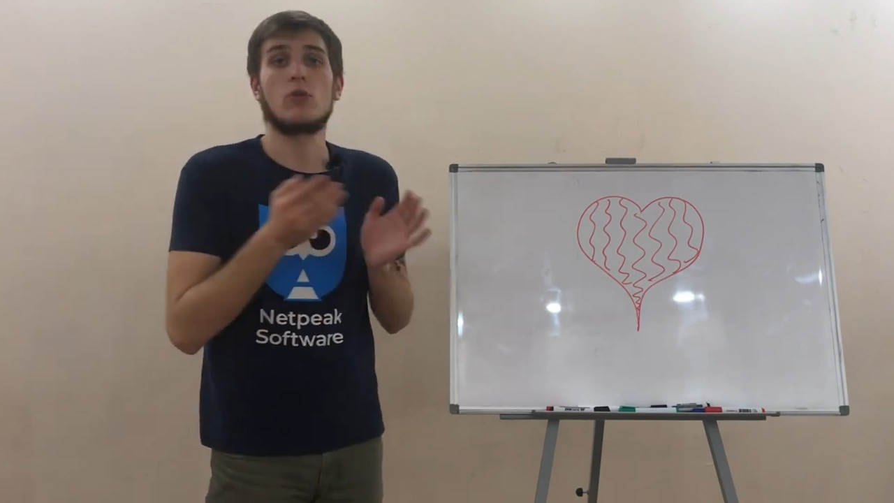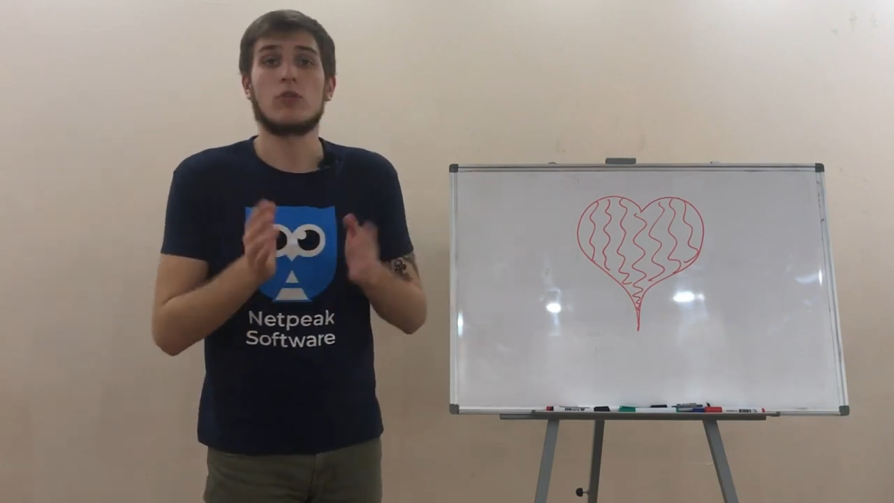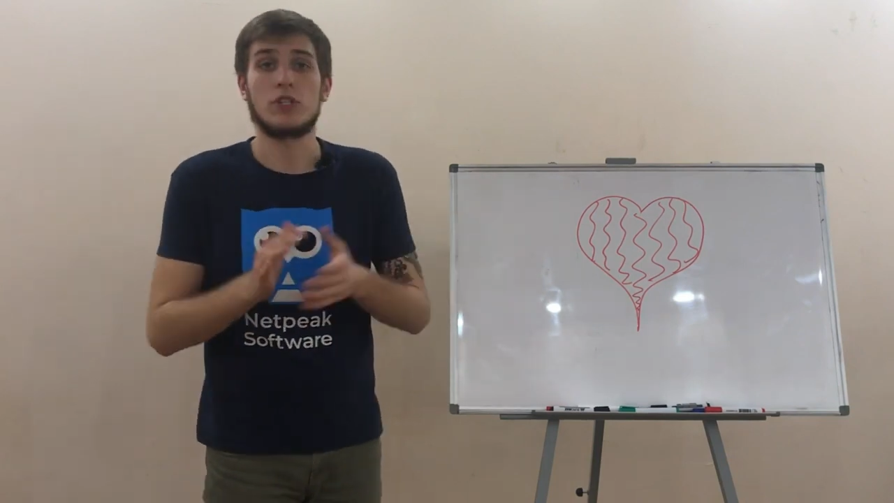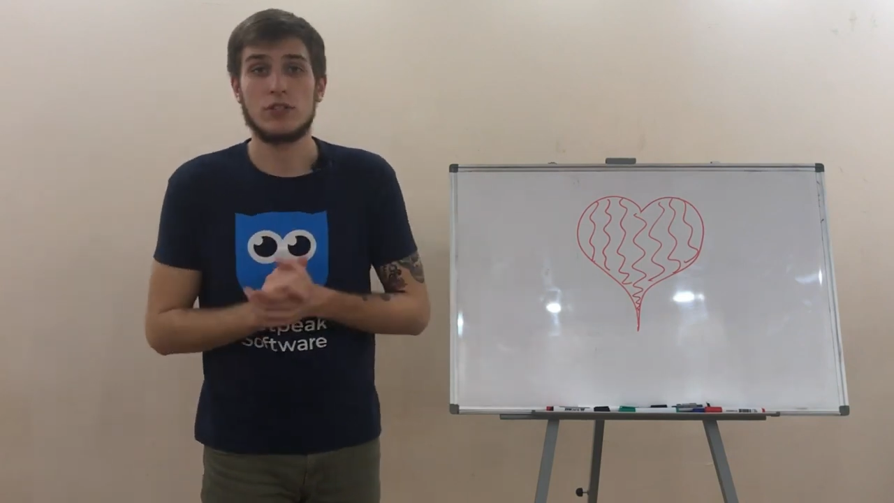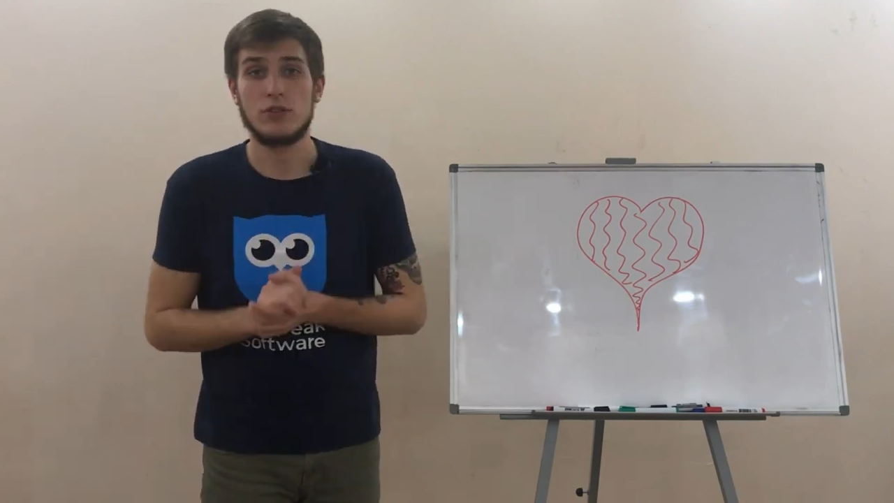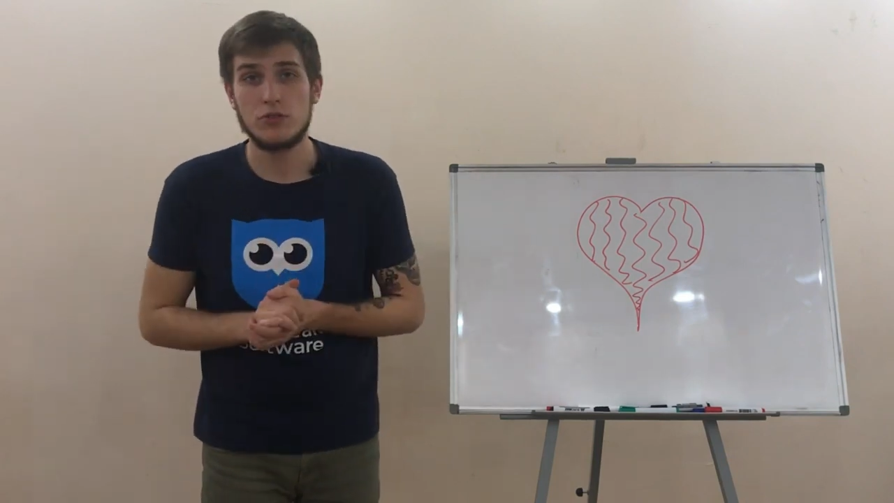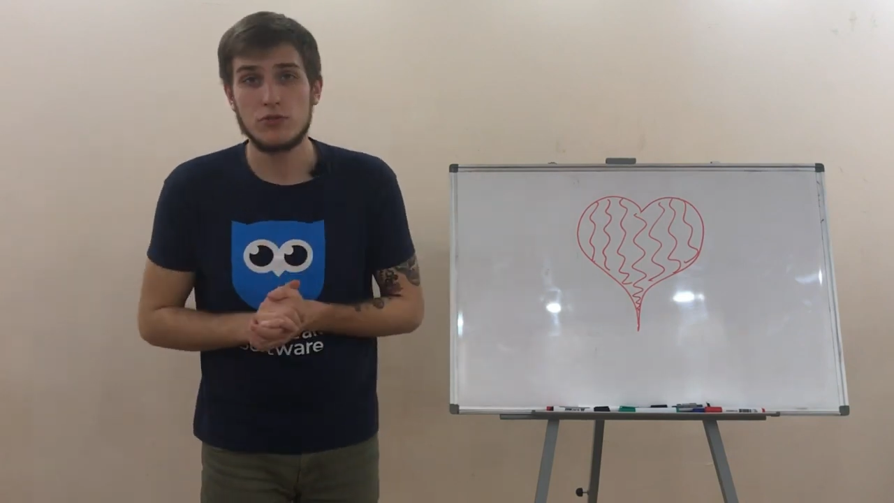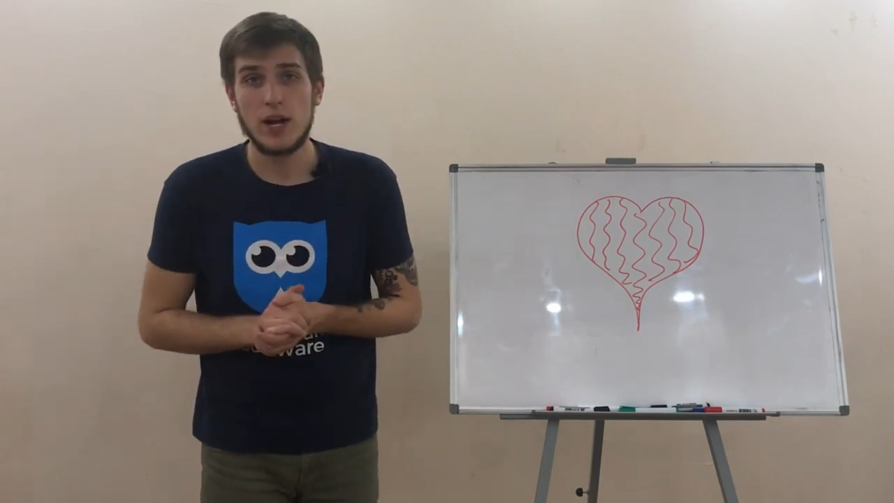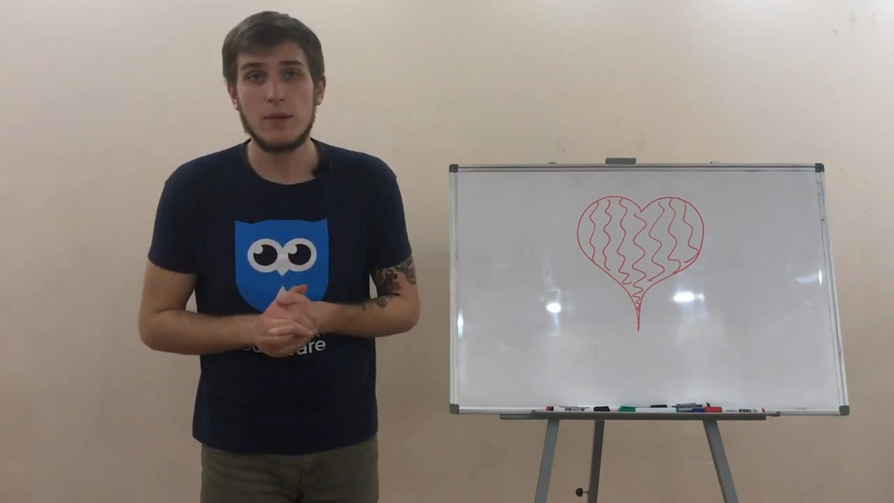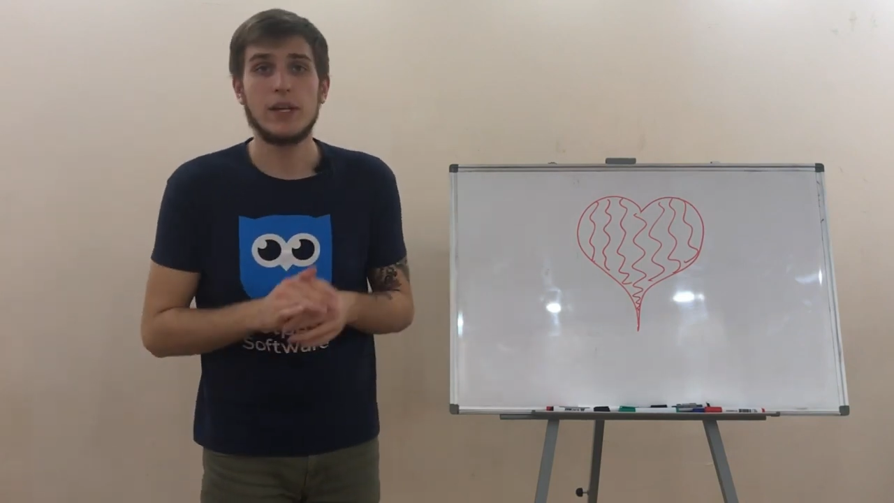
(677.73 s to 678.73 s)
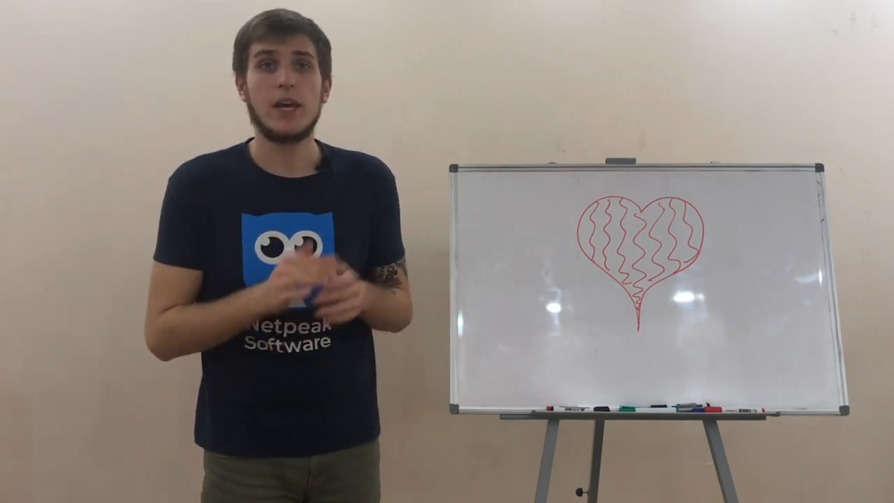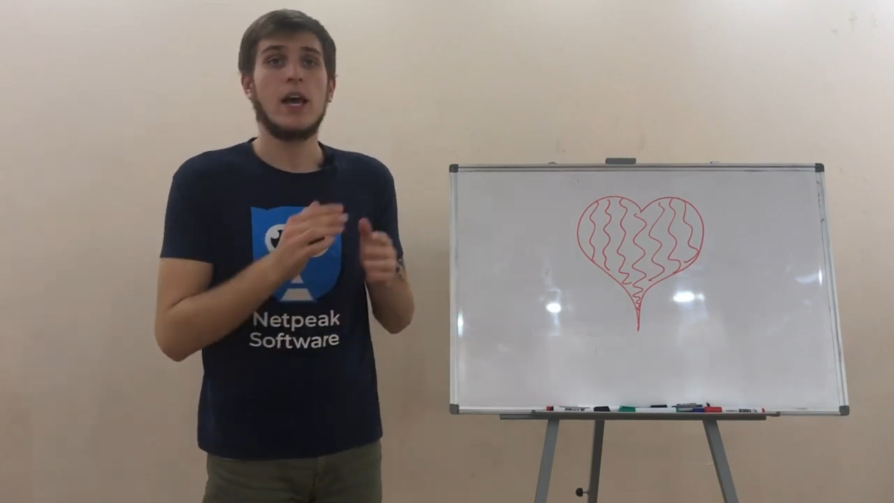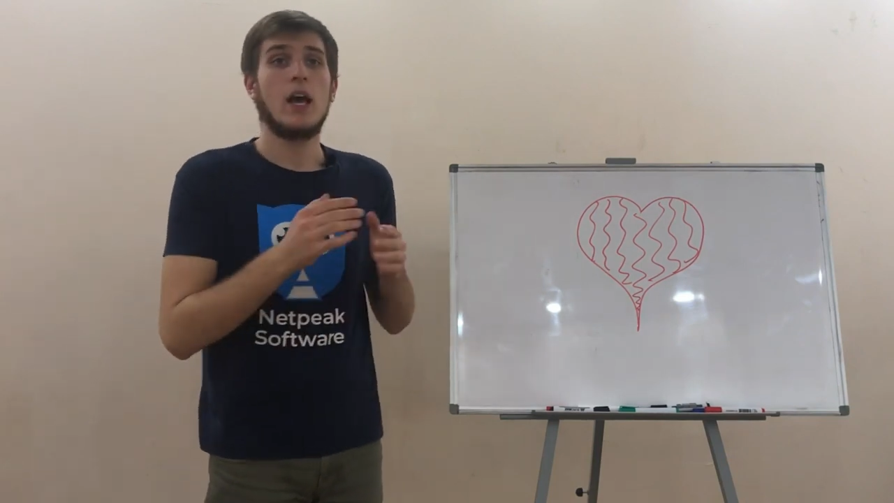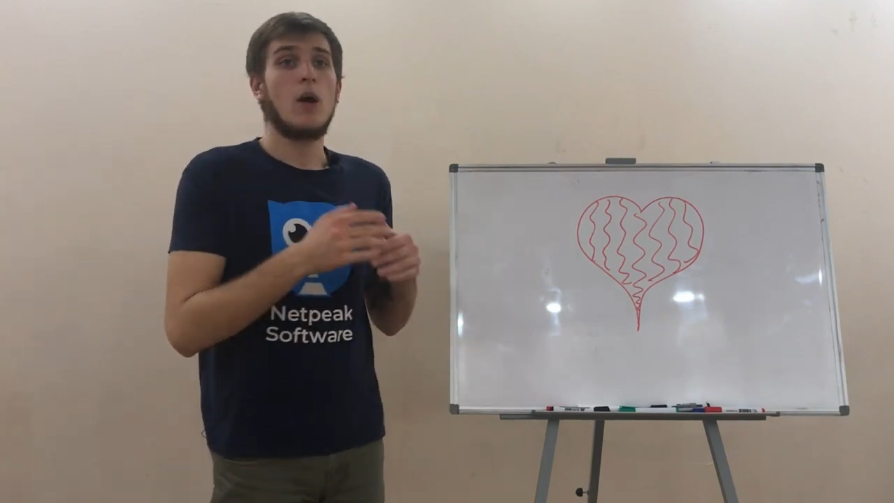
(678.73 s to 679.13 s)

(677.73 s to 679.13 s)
or search robot